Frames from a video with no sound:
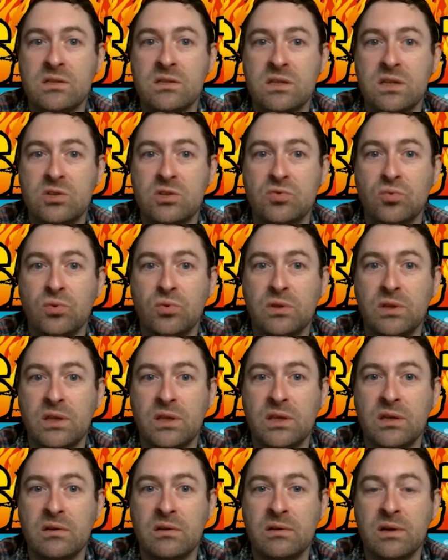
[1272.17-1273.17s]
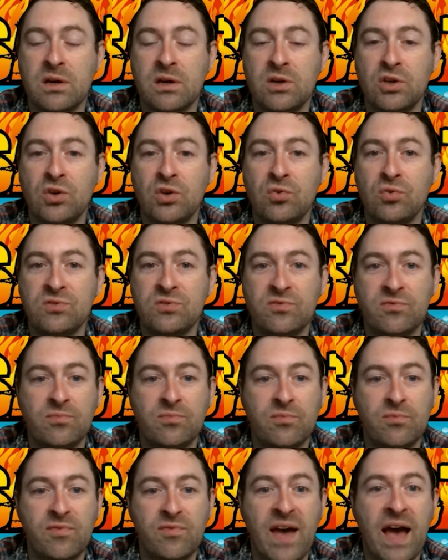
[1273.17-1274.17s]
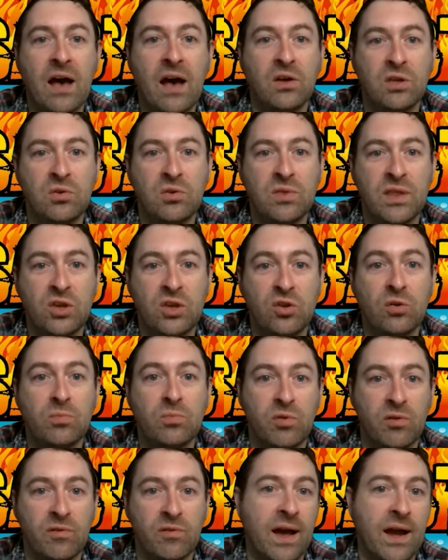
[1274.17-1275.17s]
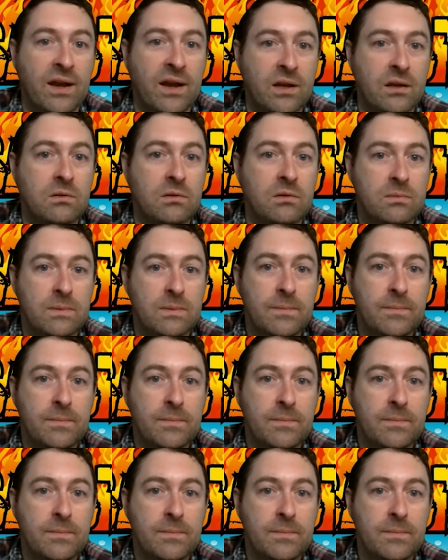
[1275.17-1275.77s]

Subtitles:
is really a huge value that you're providing.